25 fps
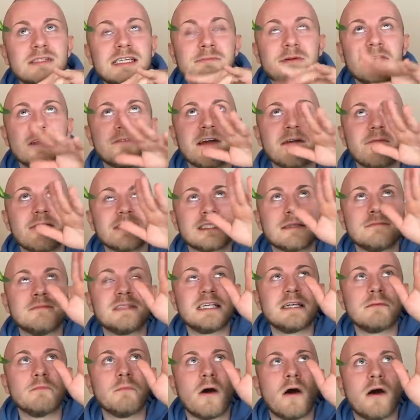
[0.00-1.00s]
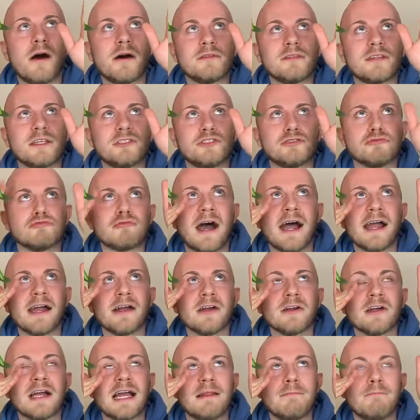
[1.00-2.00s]
but if I want something on the
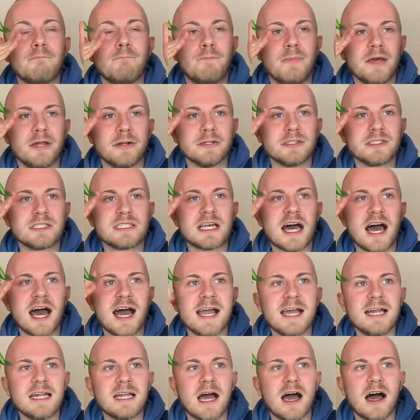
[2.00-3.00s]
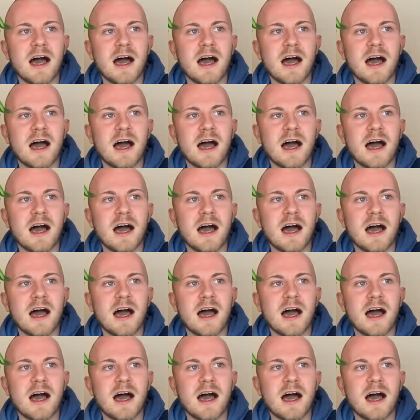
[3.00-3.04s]
drier and bitter side,